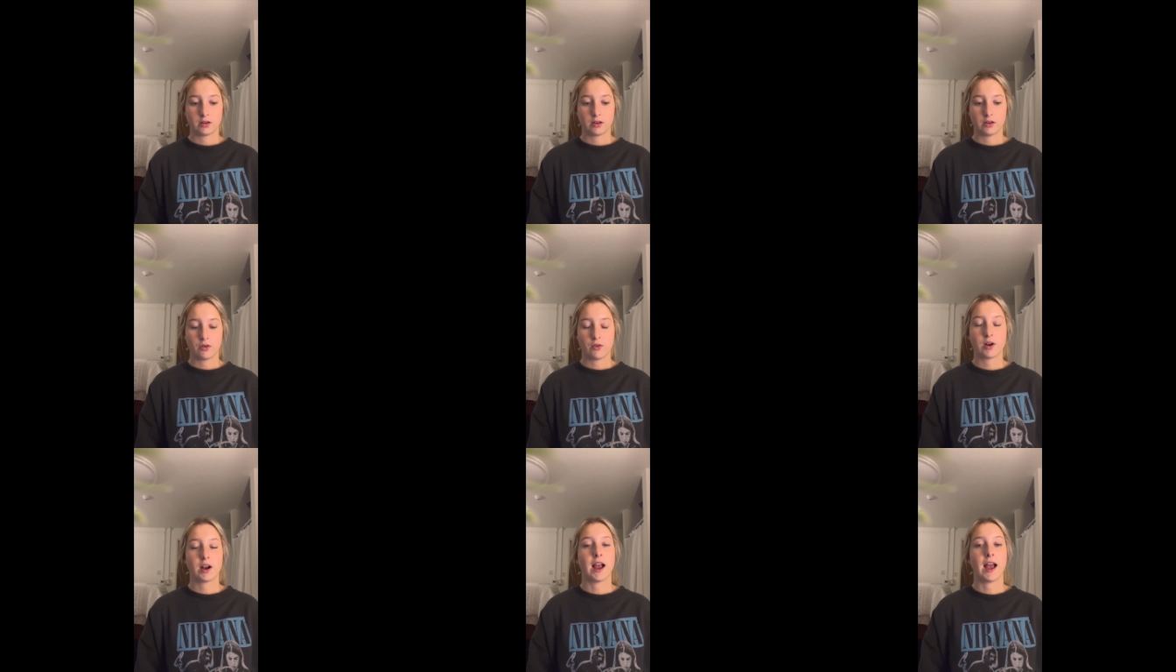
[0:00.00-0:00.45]

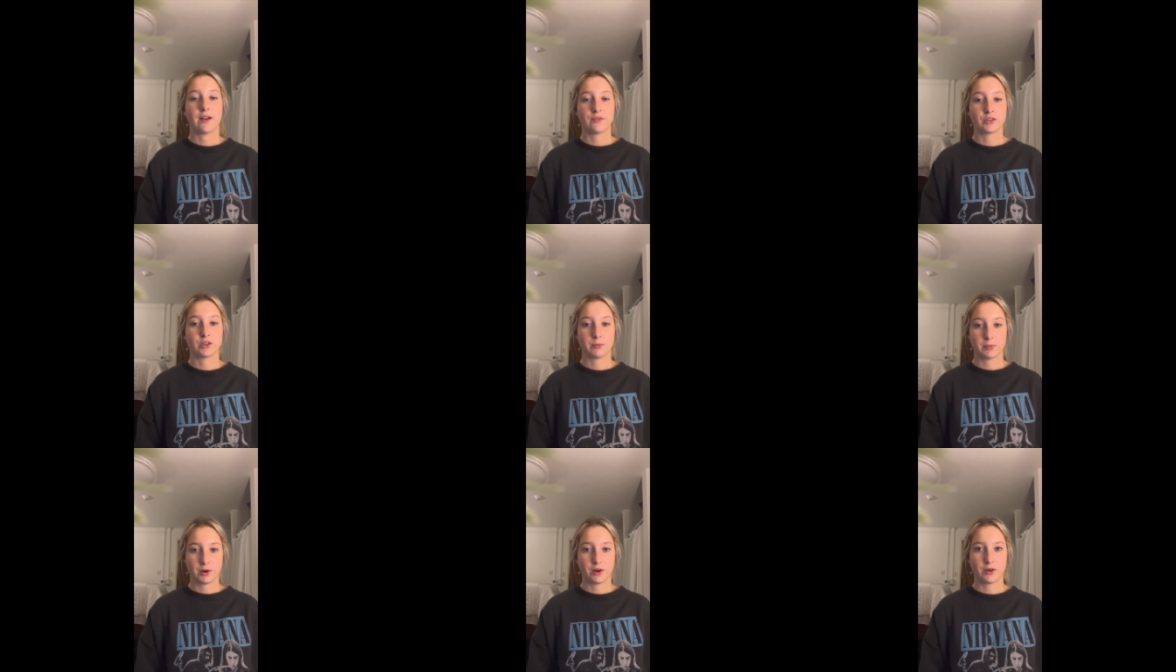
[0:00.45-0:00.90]
or
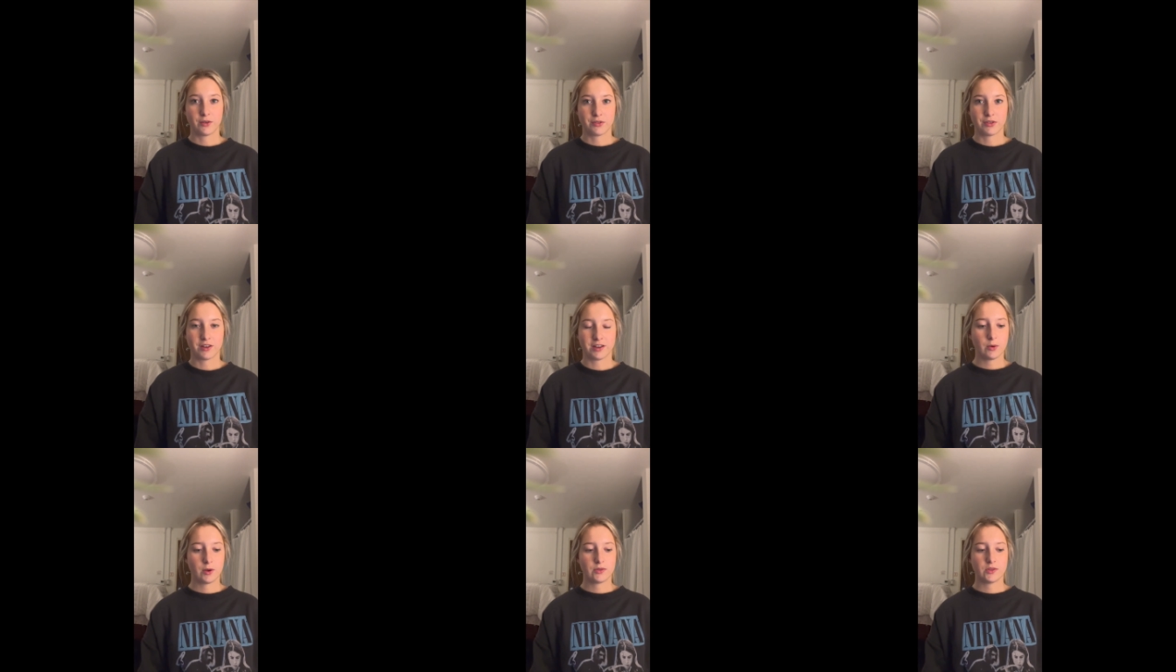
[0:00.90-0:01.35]
after birth.
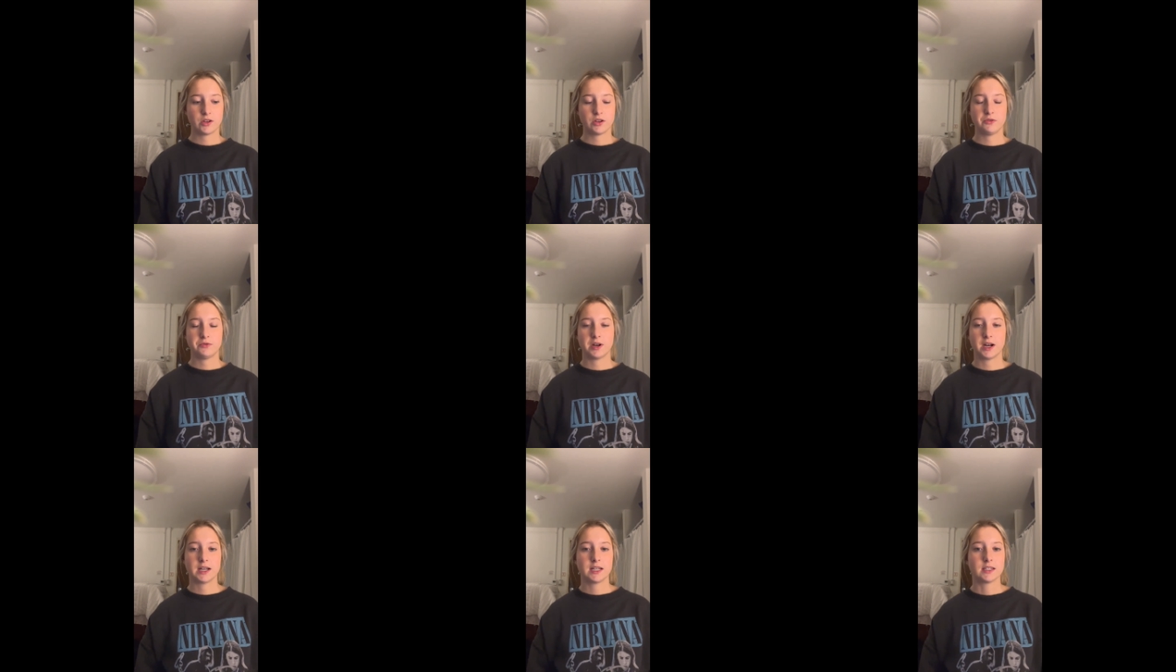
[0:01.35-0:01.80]
In the
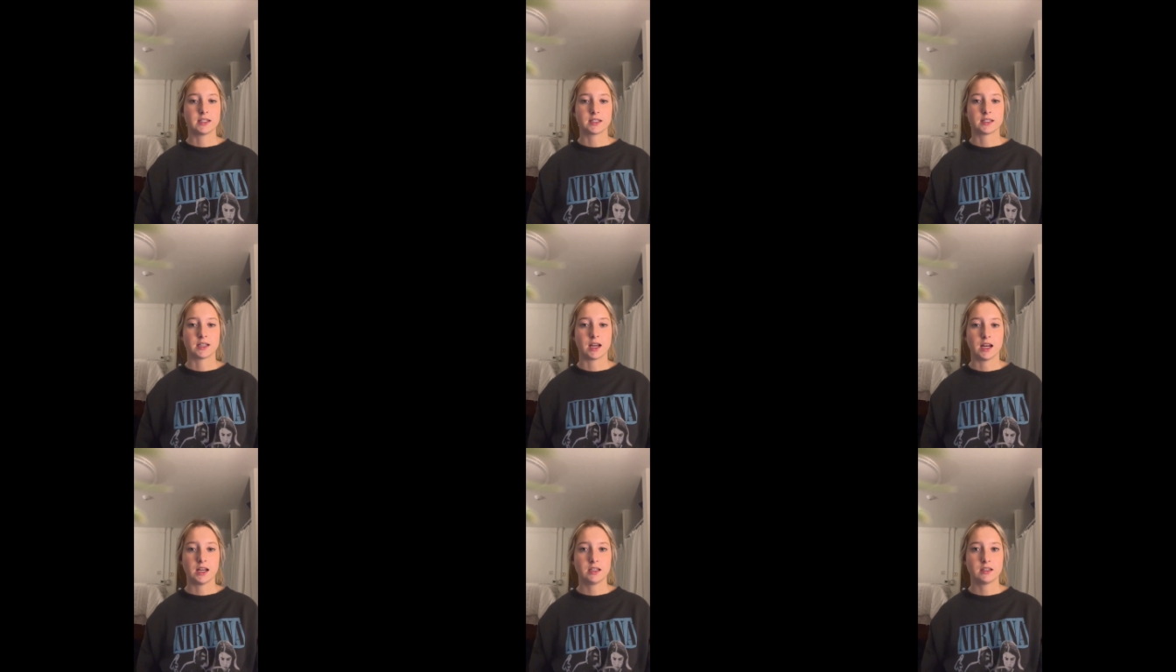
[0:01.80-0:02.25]
United
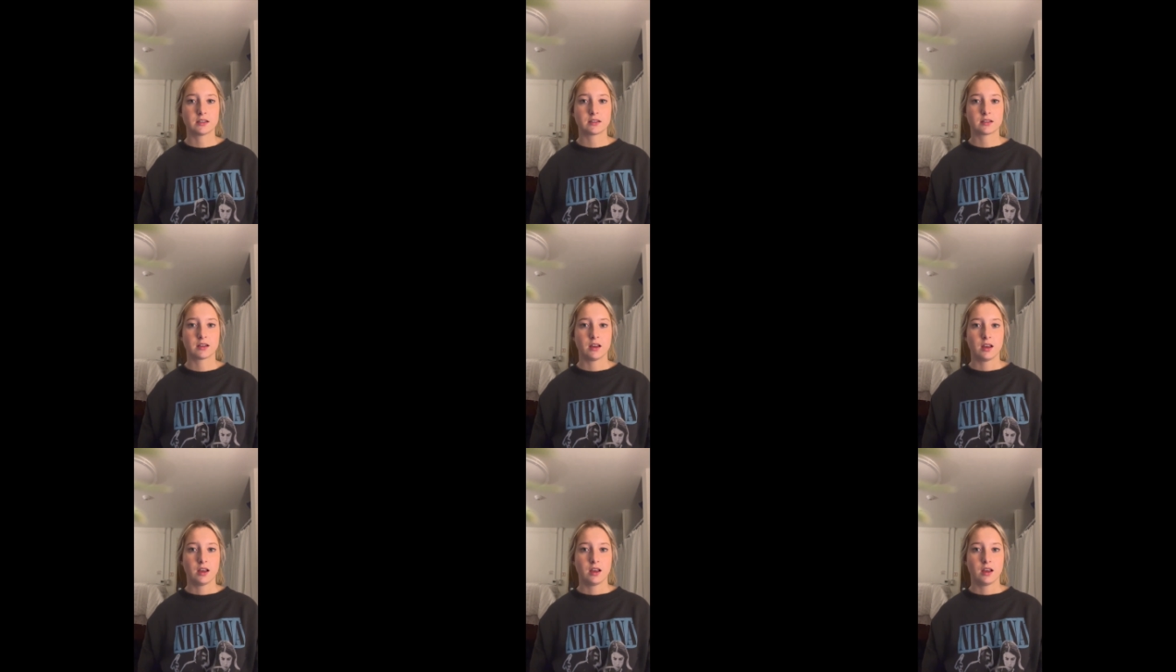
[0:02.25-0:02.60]
States,